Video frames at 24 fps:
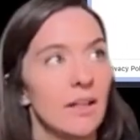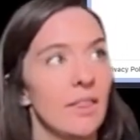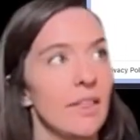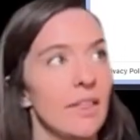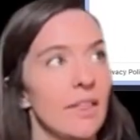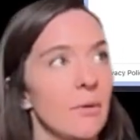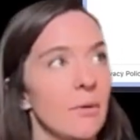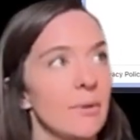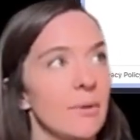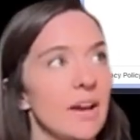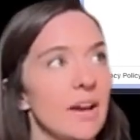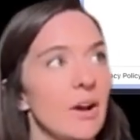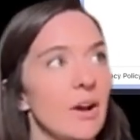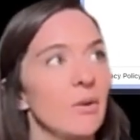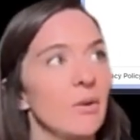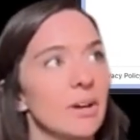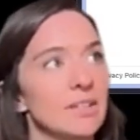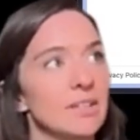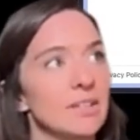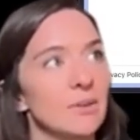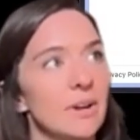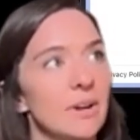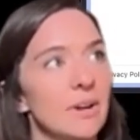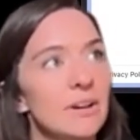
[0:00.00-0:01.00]
There we go.
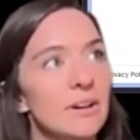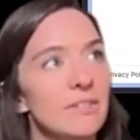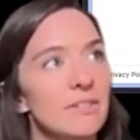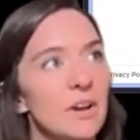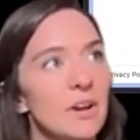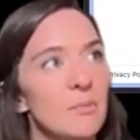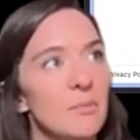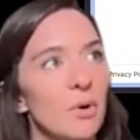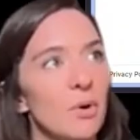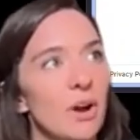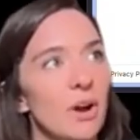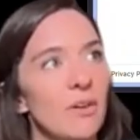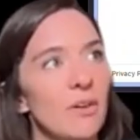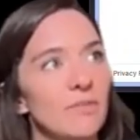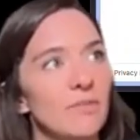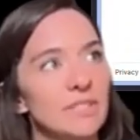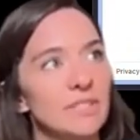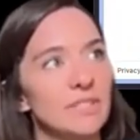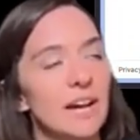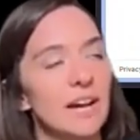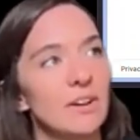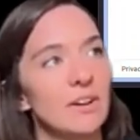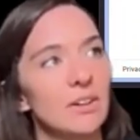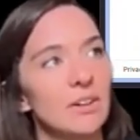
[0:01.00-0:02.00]
Okay, so now I've got a more helpful
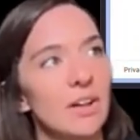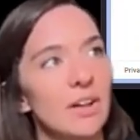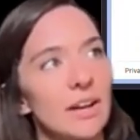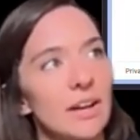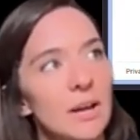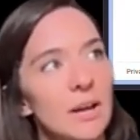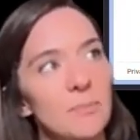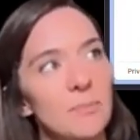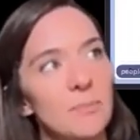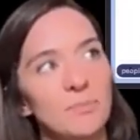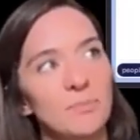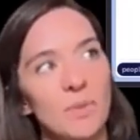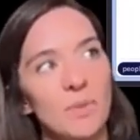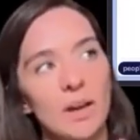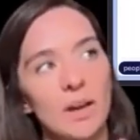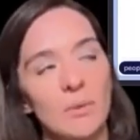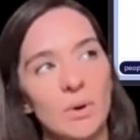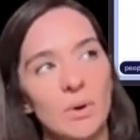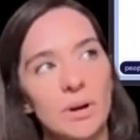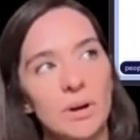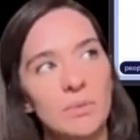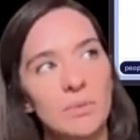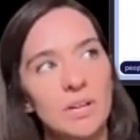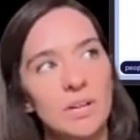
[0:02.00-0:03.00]
title on it.
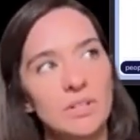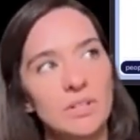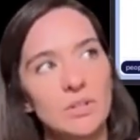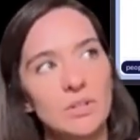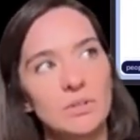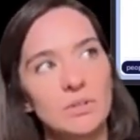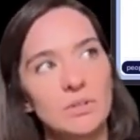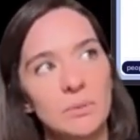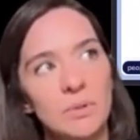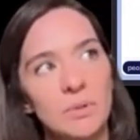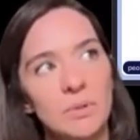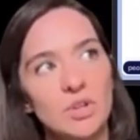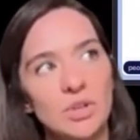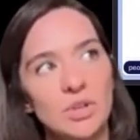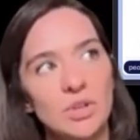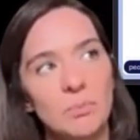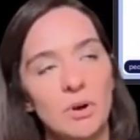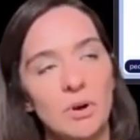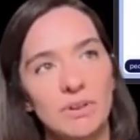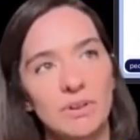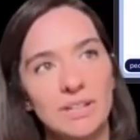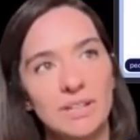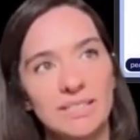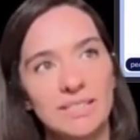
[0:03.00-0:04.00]
And what I'm going to do is I'm going to jump
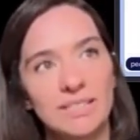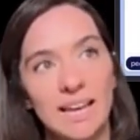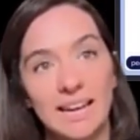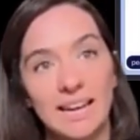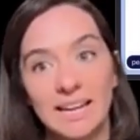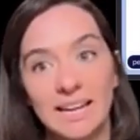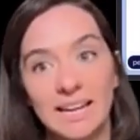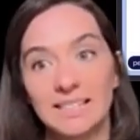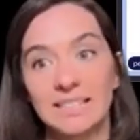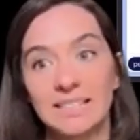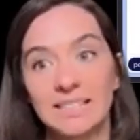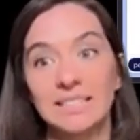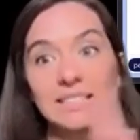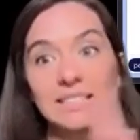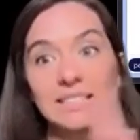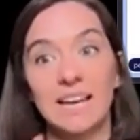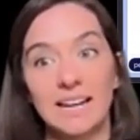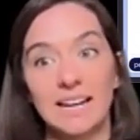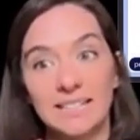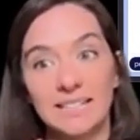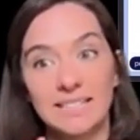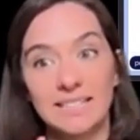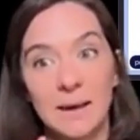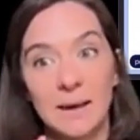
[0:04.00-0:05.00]
over to settings. This is
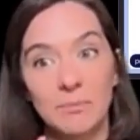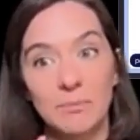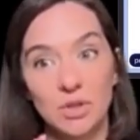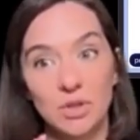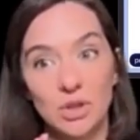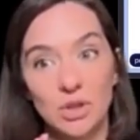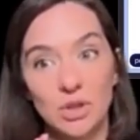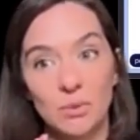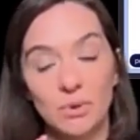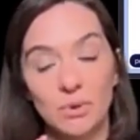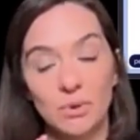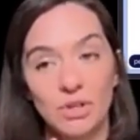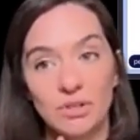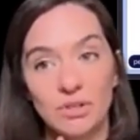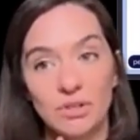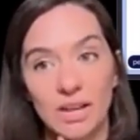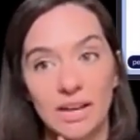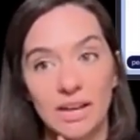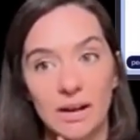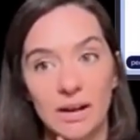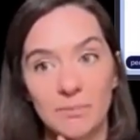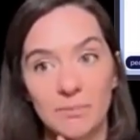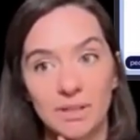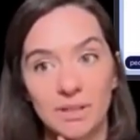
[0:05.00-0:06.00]
kind of step 2 when you're
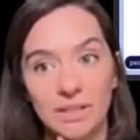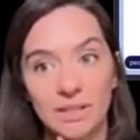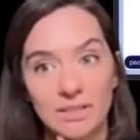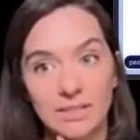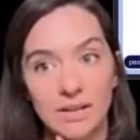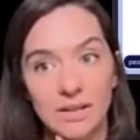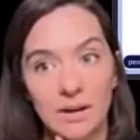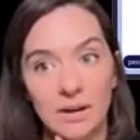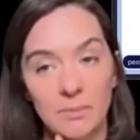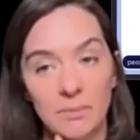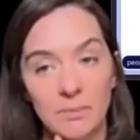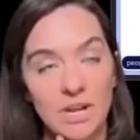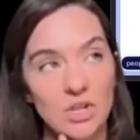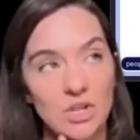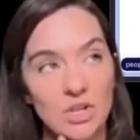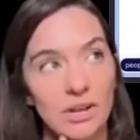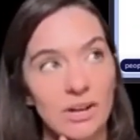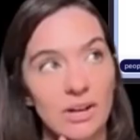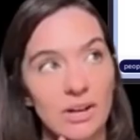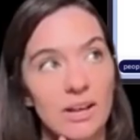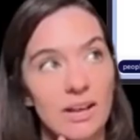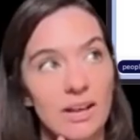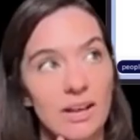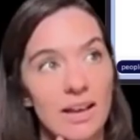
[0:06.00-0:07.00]
setting up a list
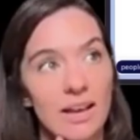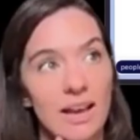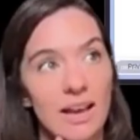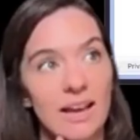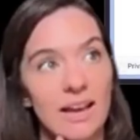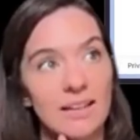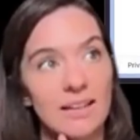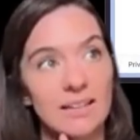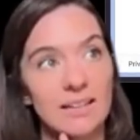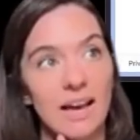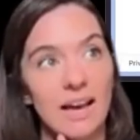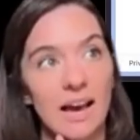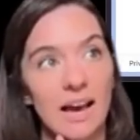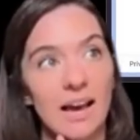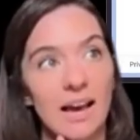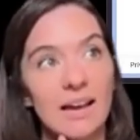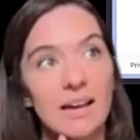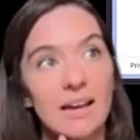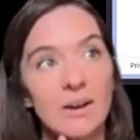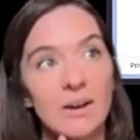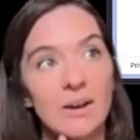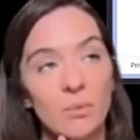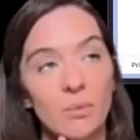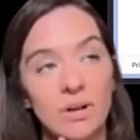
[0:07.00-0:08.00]
automation, is
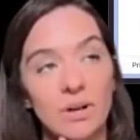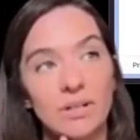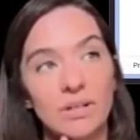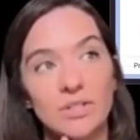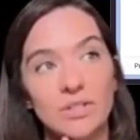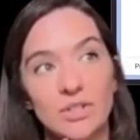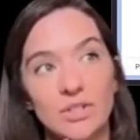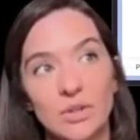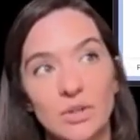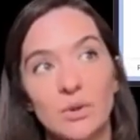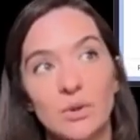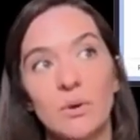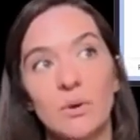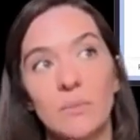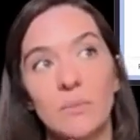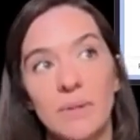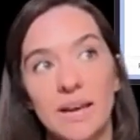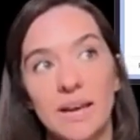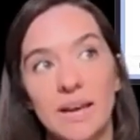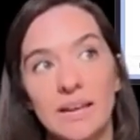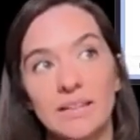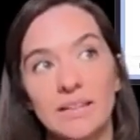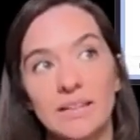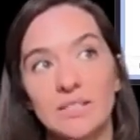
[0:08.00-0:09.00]
I want to
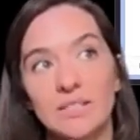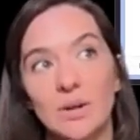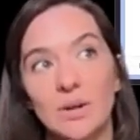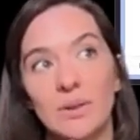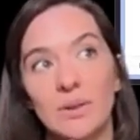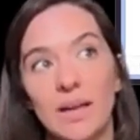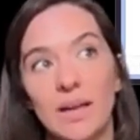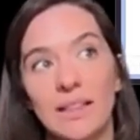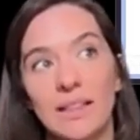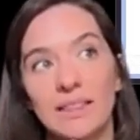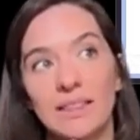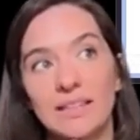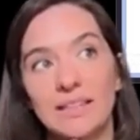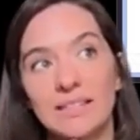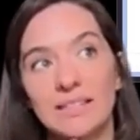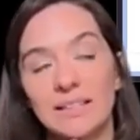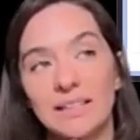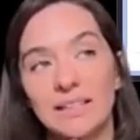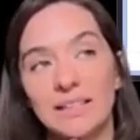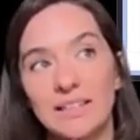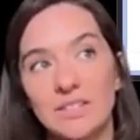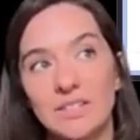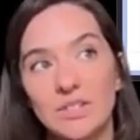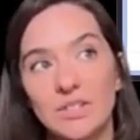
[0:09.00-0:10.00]
make it so that this
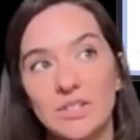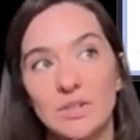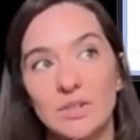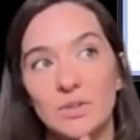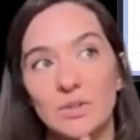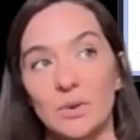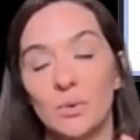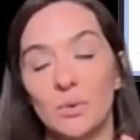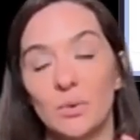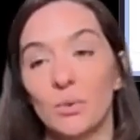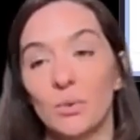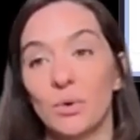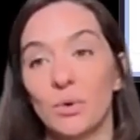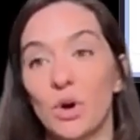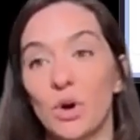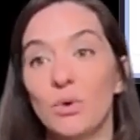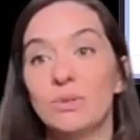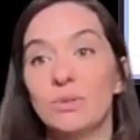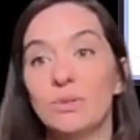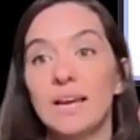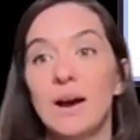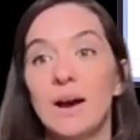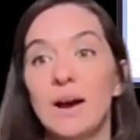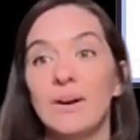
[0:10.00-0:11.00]
list
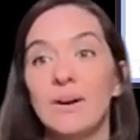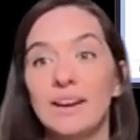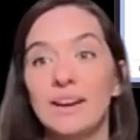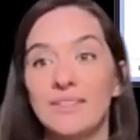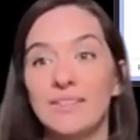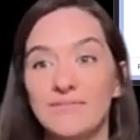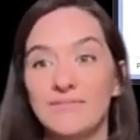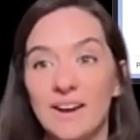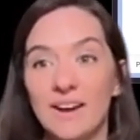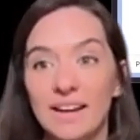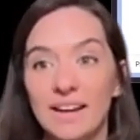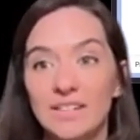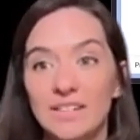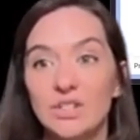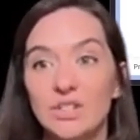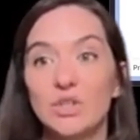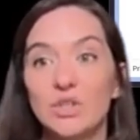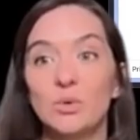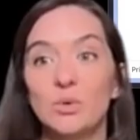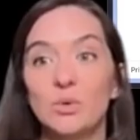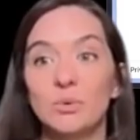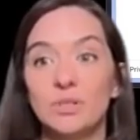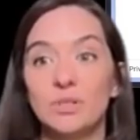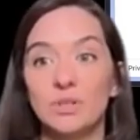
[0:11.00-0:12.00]
goes out and it finds
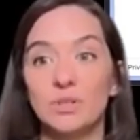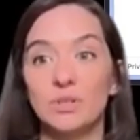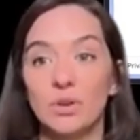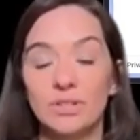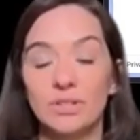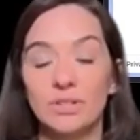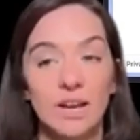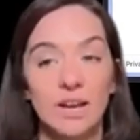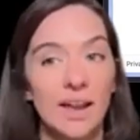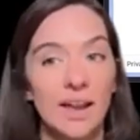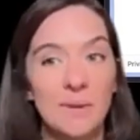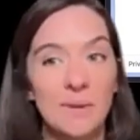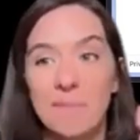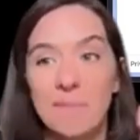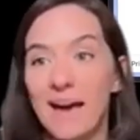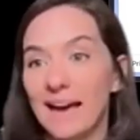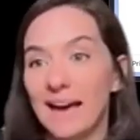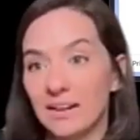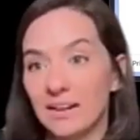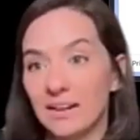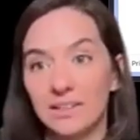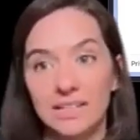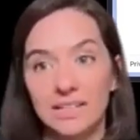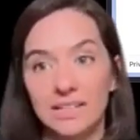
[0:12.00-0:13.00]
new results
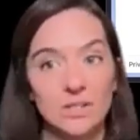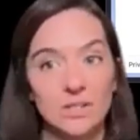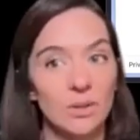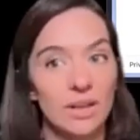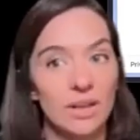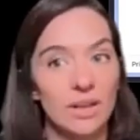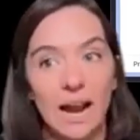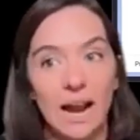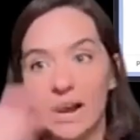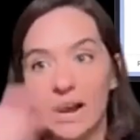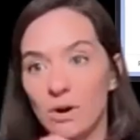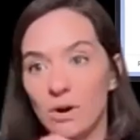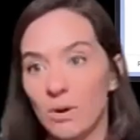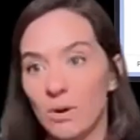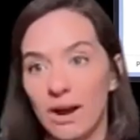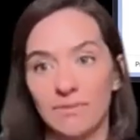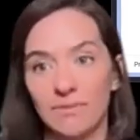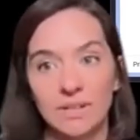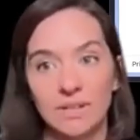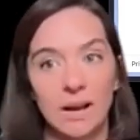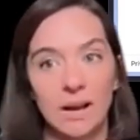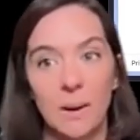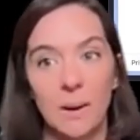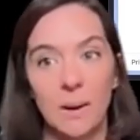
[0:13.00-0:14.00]
automatically, so that I don't
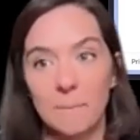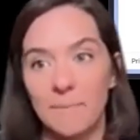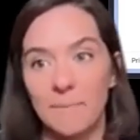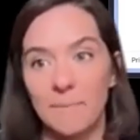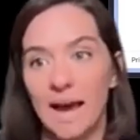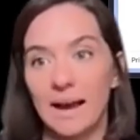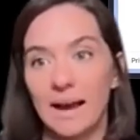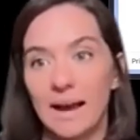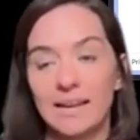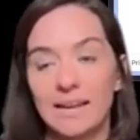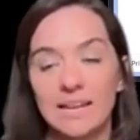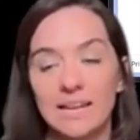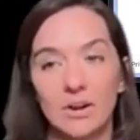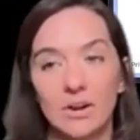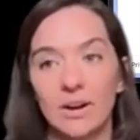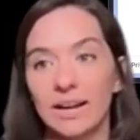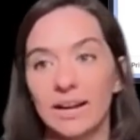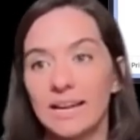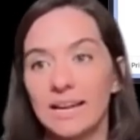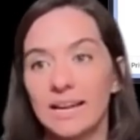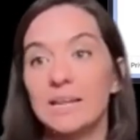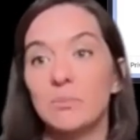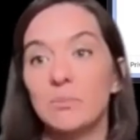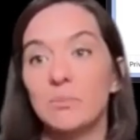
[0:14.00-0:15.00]
have to come back here
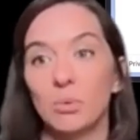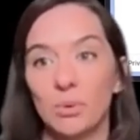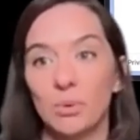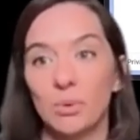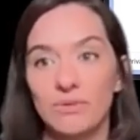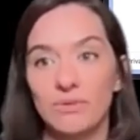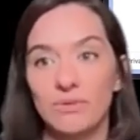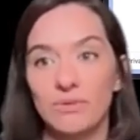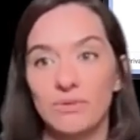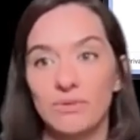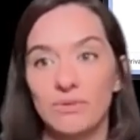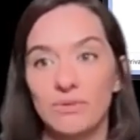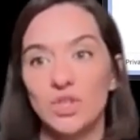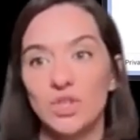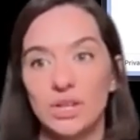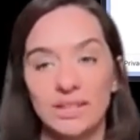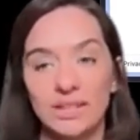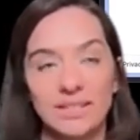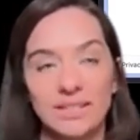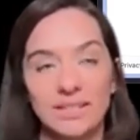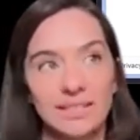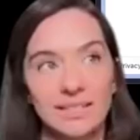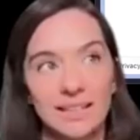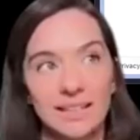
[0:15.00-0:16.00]
and keep
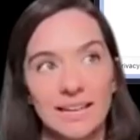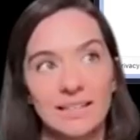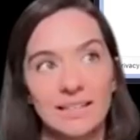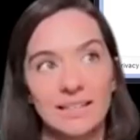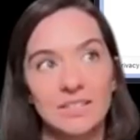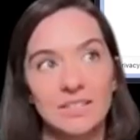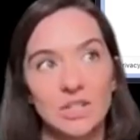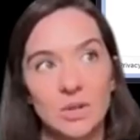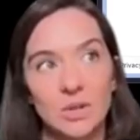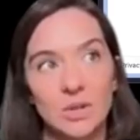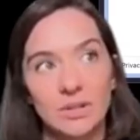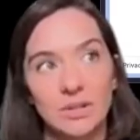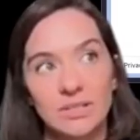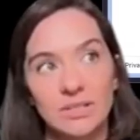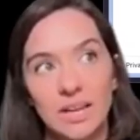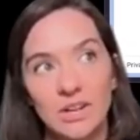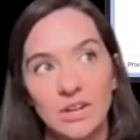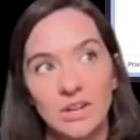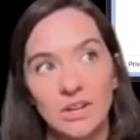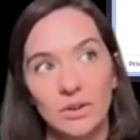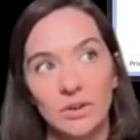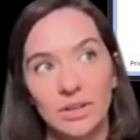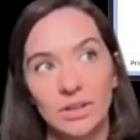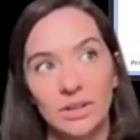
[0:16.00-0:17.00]
refreshing this list. You can
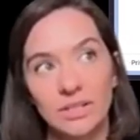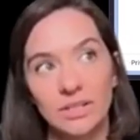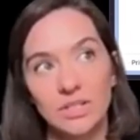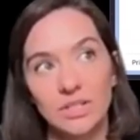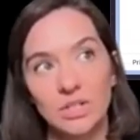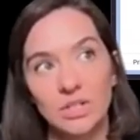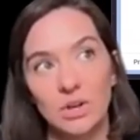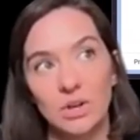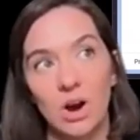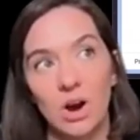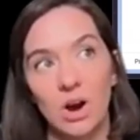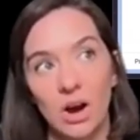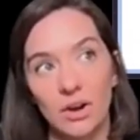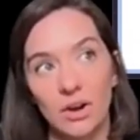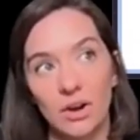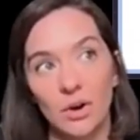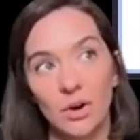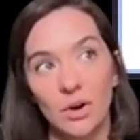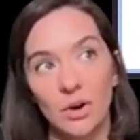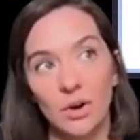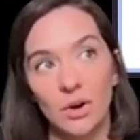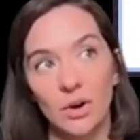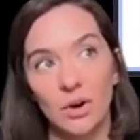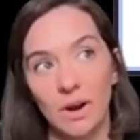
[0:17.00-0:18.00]
set your list to
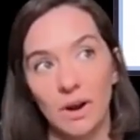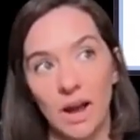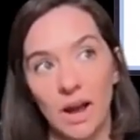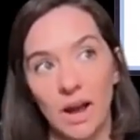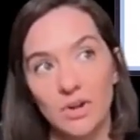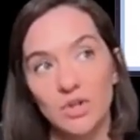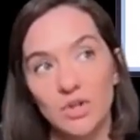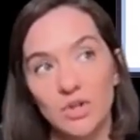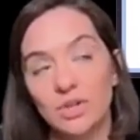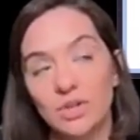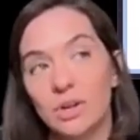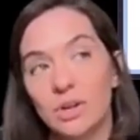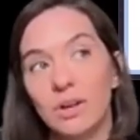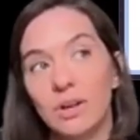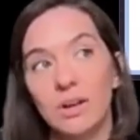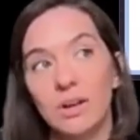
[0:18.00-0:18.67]
auto refresh,